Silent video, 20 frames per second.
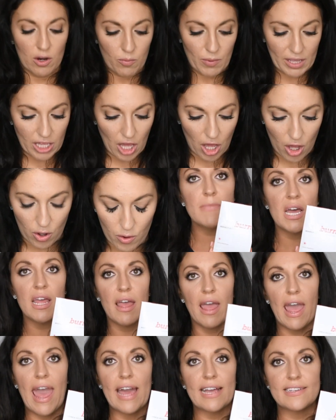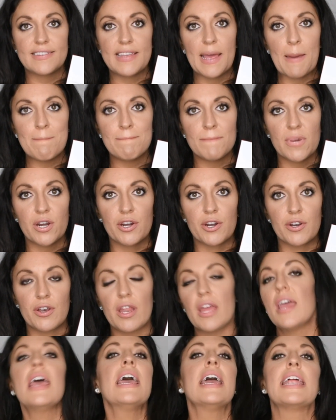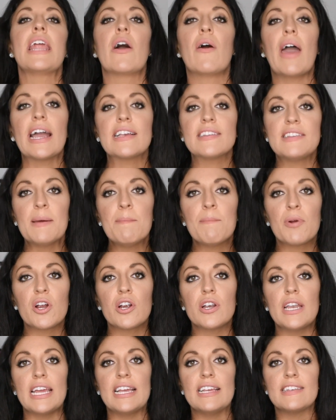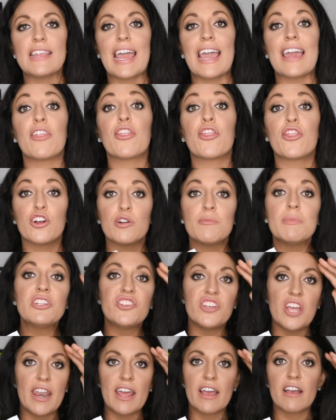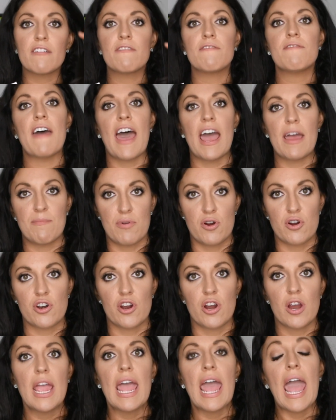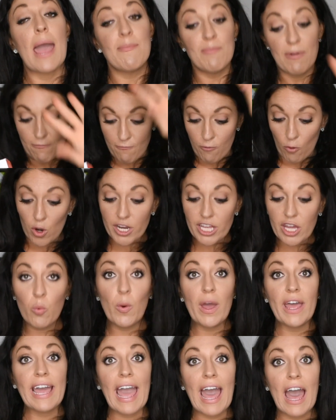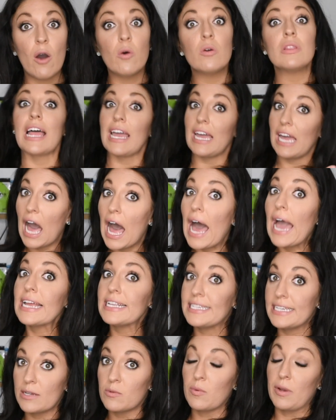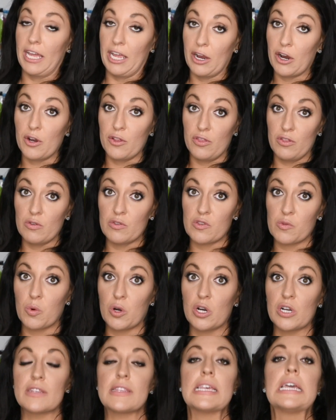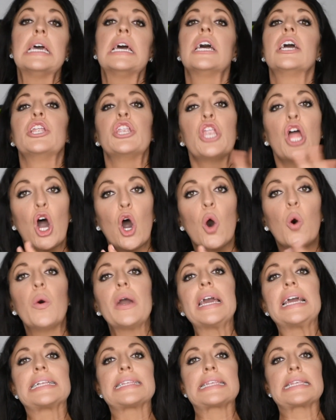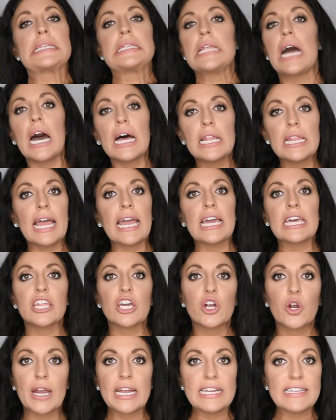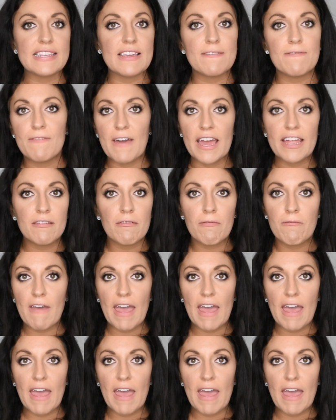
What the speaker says: we go. XM Burn. Now, XM Burn is a thermogenic fat burner. And before you wig out like I did when I heard those words, no, it's not like the crazy fen